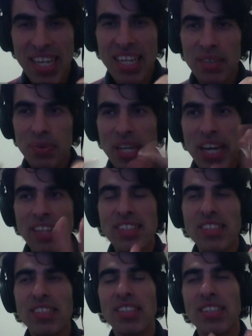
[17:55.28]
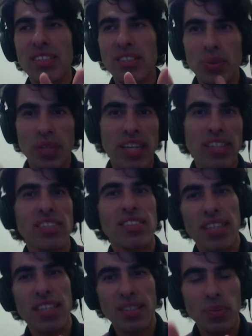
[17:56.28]
We had two data
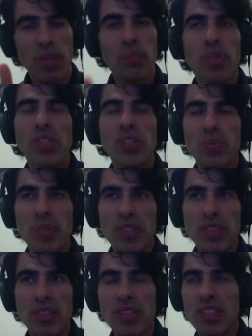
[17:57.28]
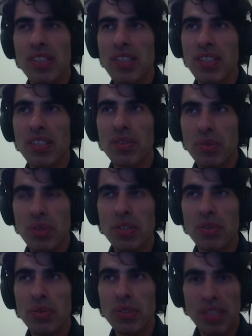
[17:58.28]
sets. One was with,
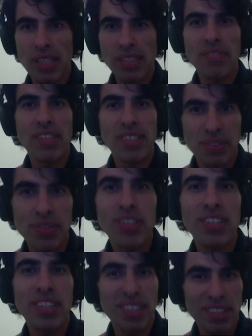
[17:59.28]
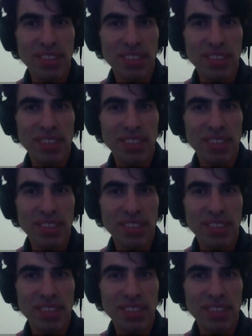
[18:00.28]
and they were differently